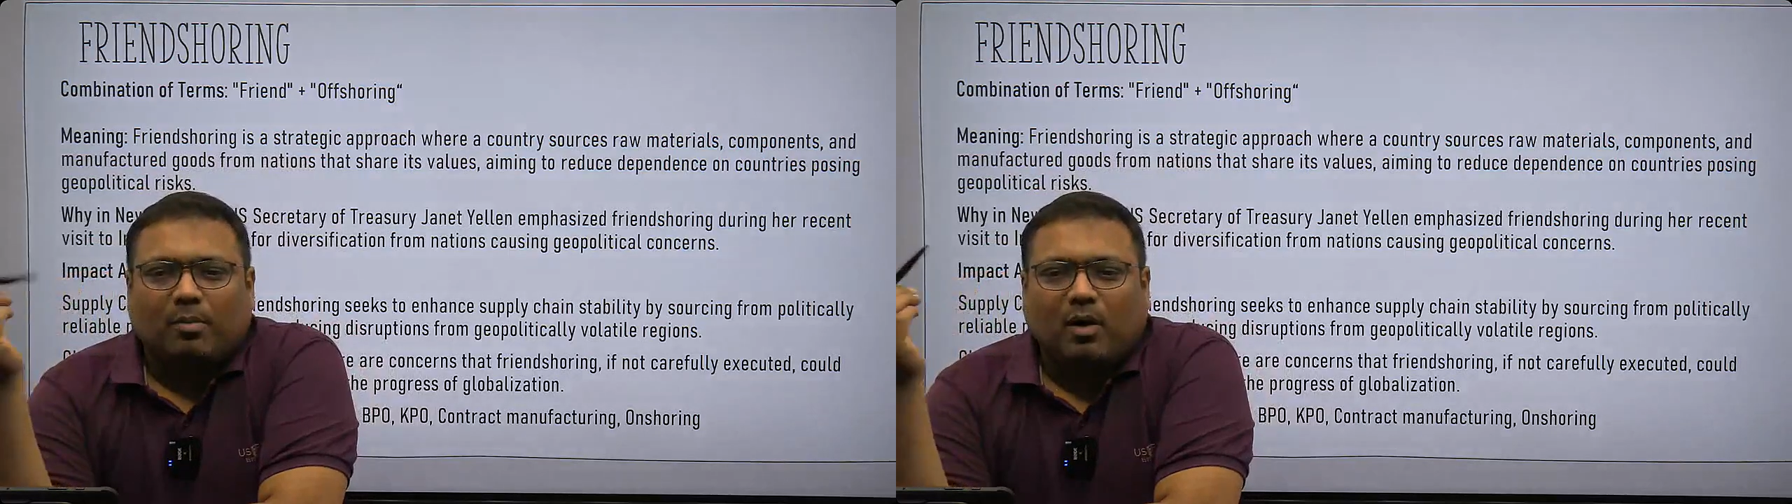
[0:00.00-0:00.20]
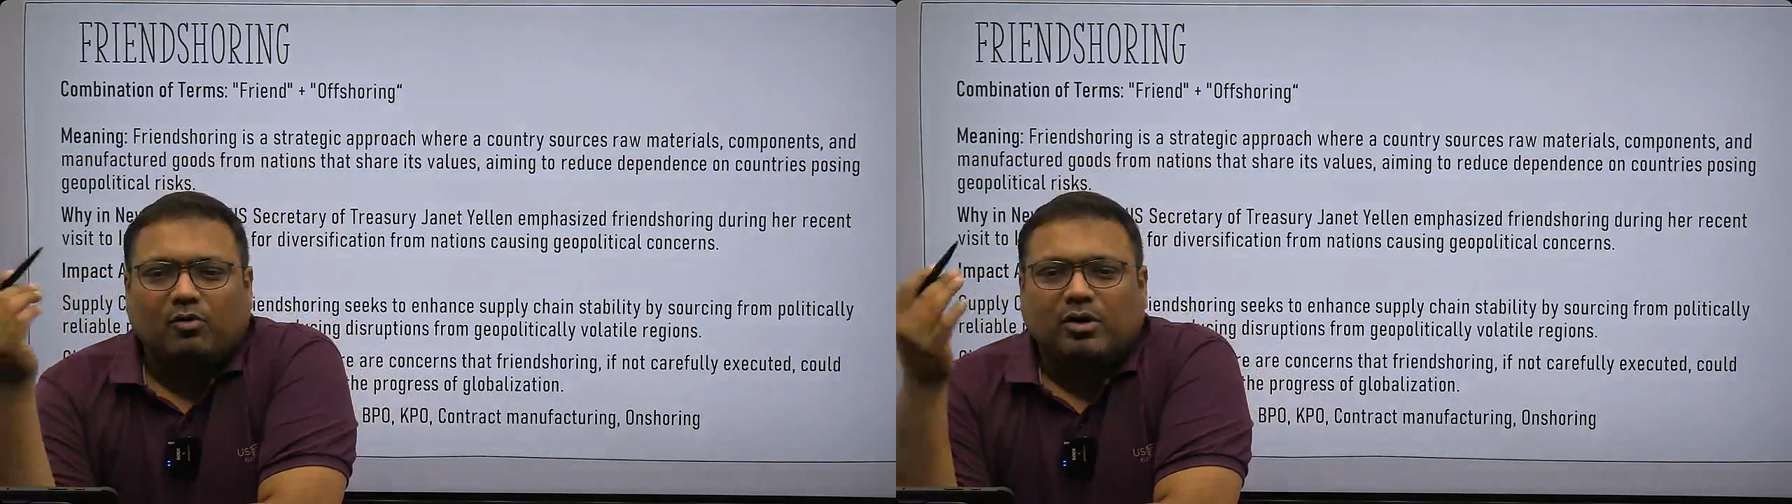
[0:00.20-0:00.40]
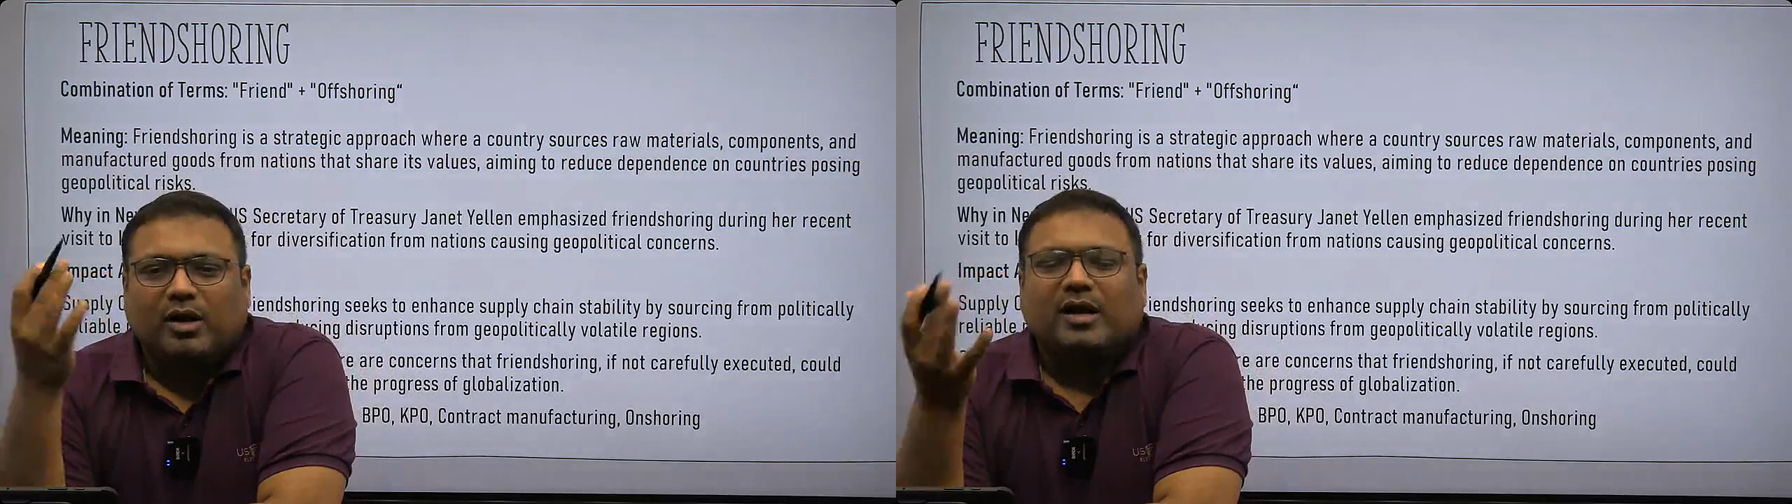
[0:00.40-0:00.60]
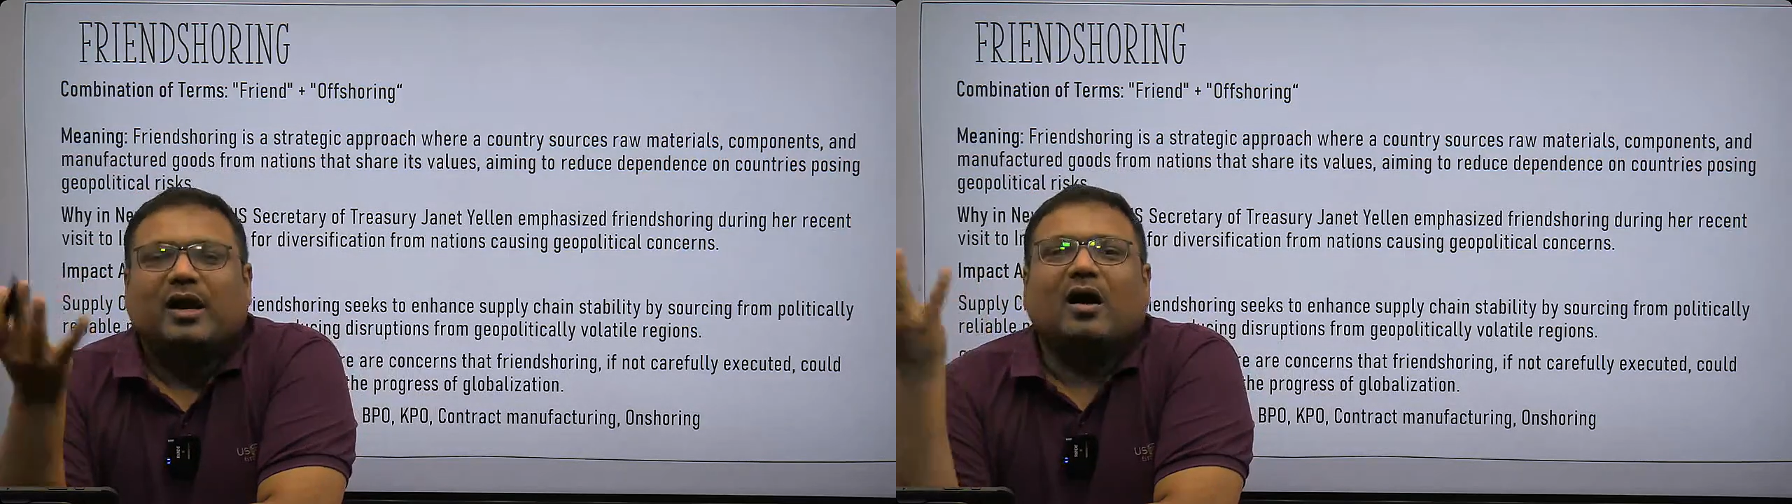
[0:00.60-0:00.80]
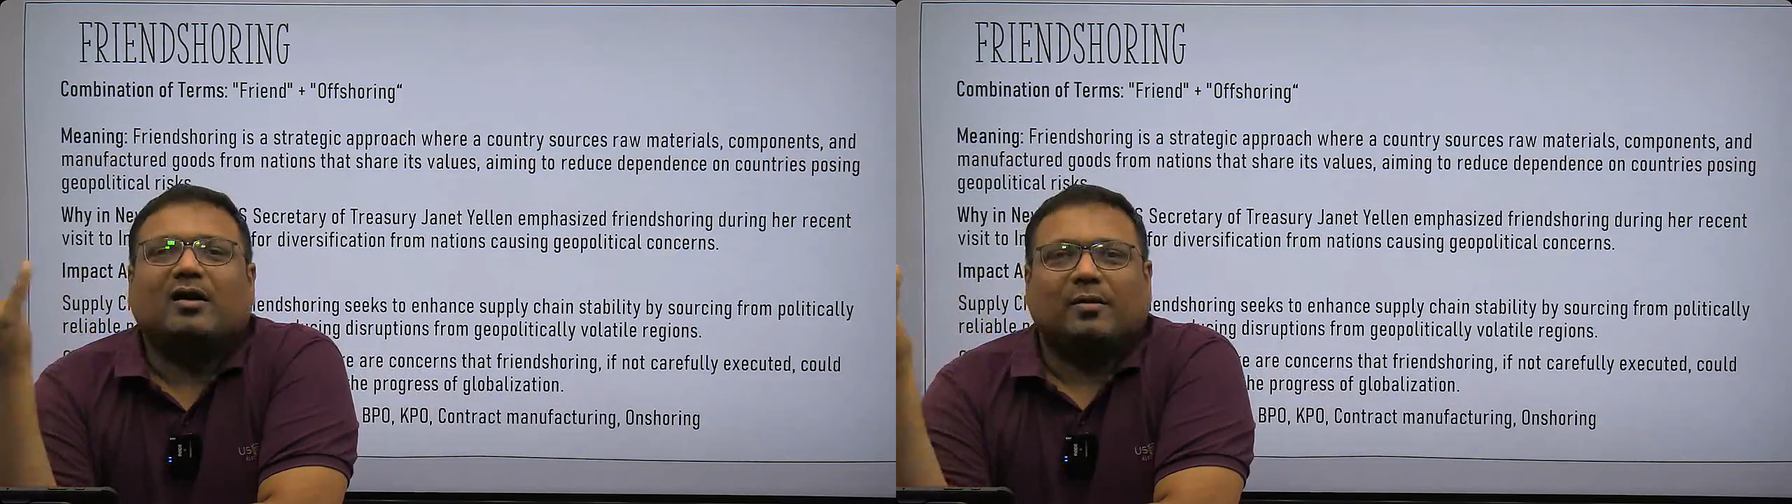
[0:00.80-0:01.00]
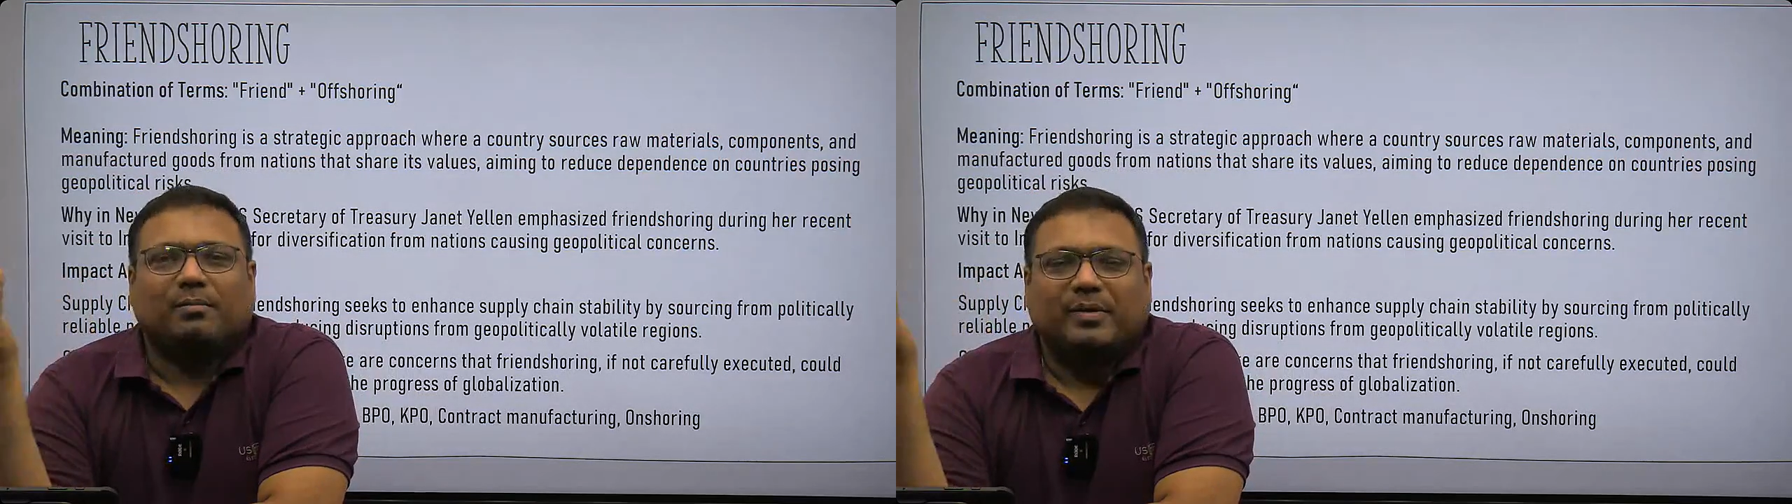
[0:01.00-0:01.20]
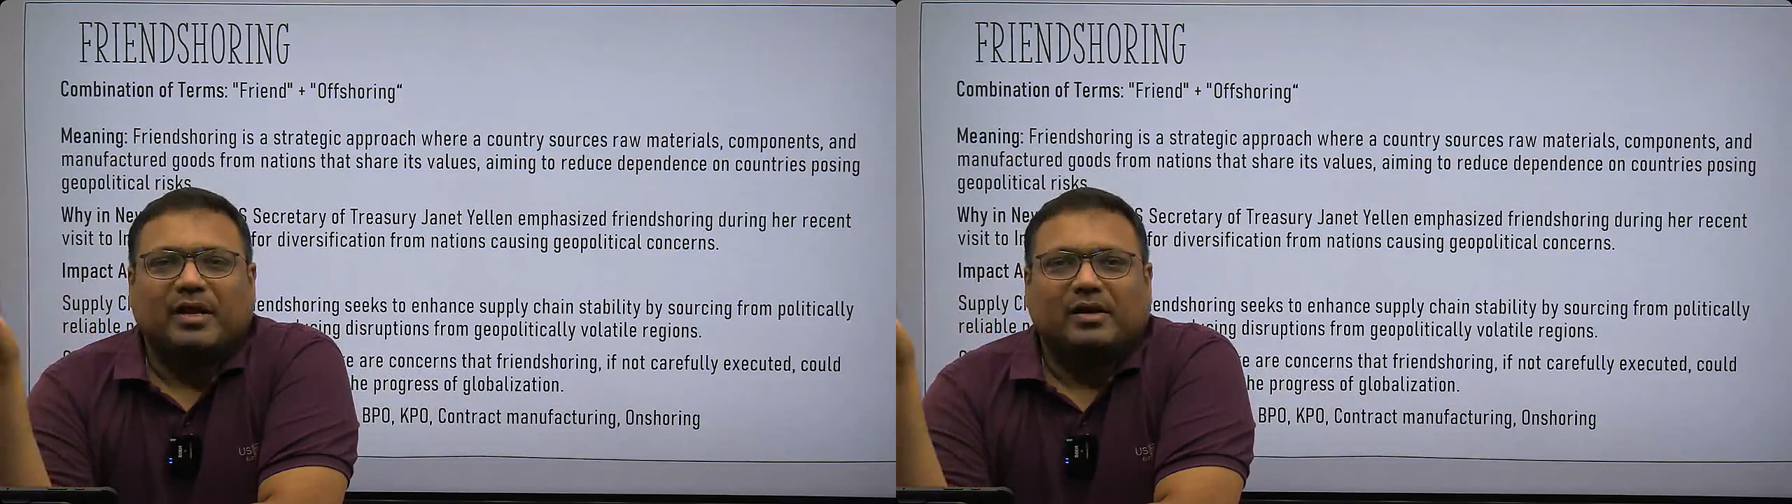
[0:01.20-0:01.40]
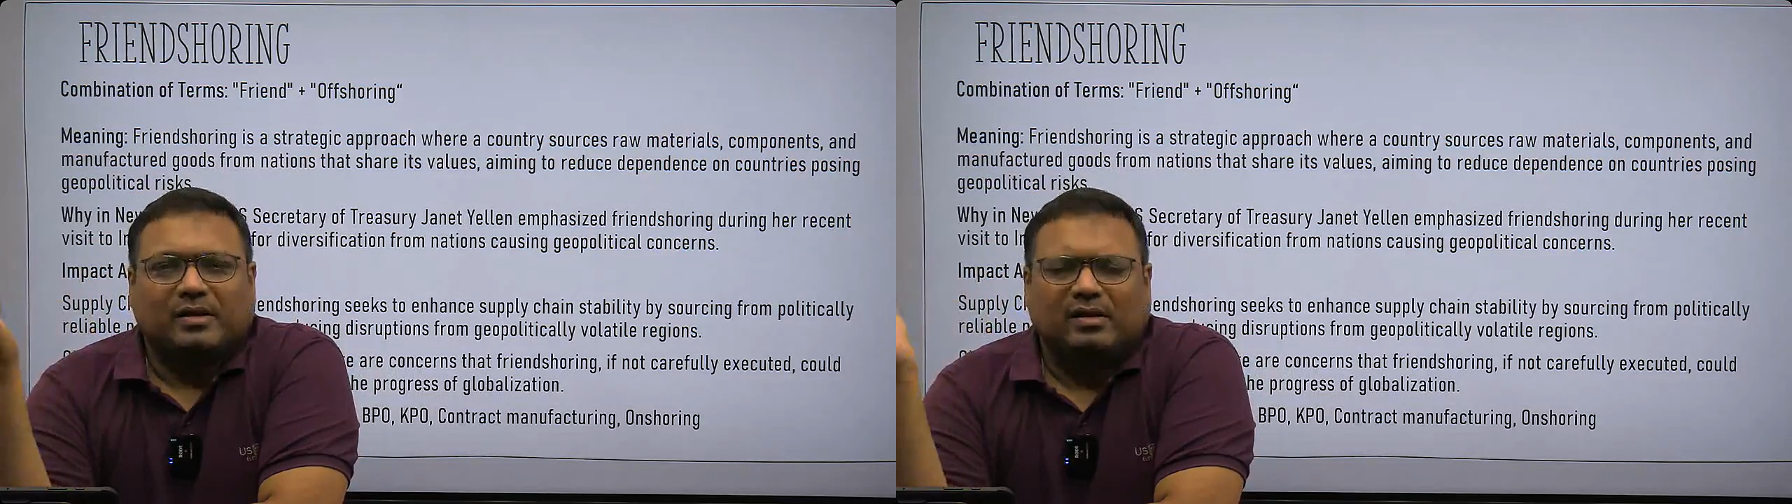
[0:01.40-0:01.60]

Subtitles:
about a car company.